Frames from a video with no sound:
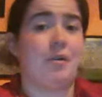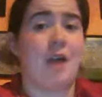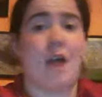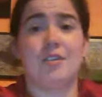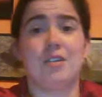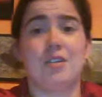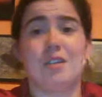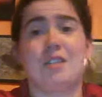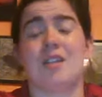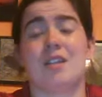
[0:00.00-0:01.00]

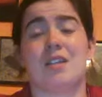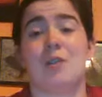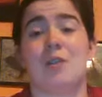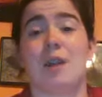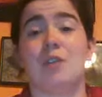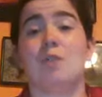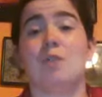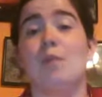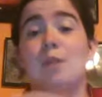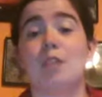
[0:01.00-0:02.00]
It's not something I do,
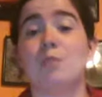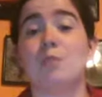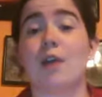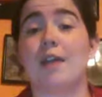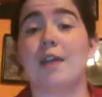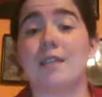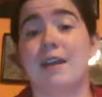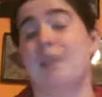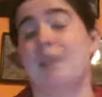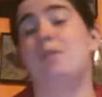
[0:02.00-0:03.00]
but with this book I
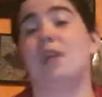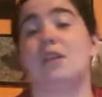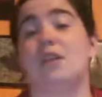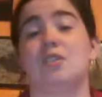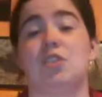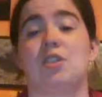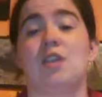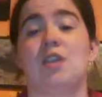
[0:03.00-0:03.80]
did, because it's